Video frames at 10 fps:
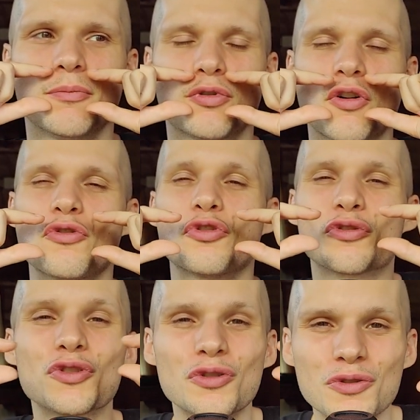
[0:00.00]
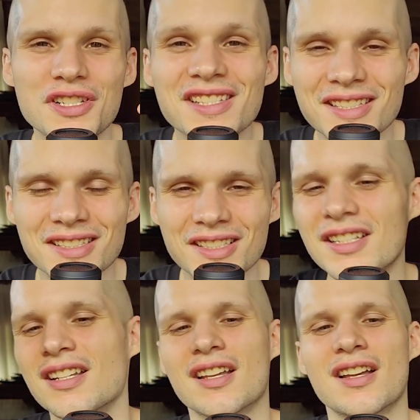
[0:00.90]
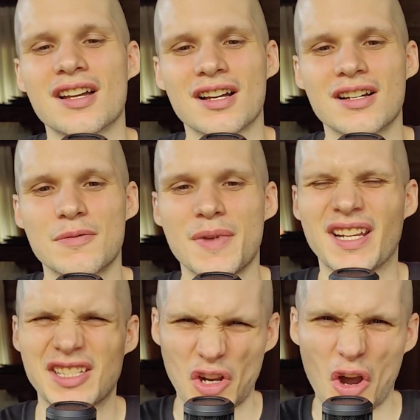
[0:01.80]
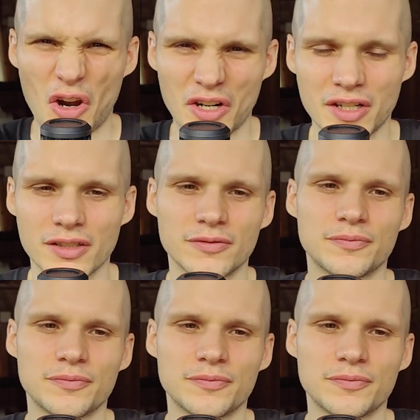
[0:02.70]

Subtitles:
protrudes, and it's hard,